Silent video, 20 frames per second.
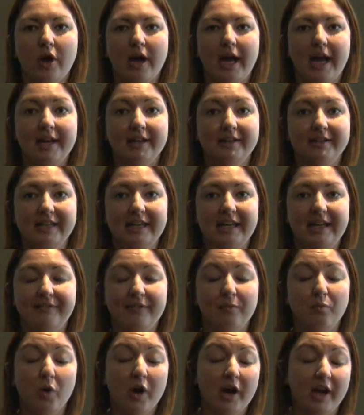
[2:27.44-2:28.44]
and
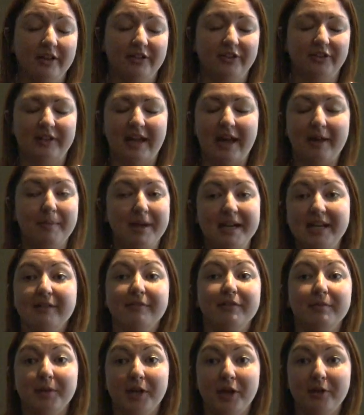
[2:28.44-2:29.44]
even worse, how many
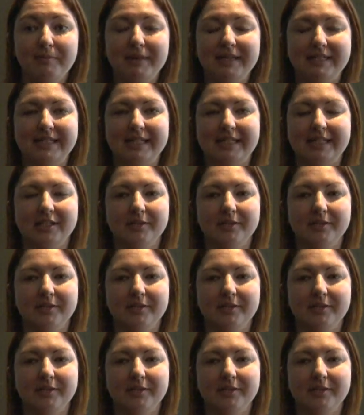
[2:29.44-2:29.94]
of them go missing.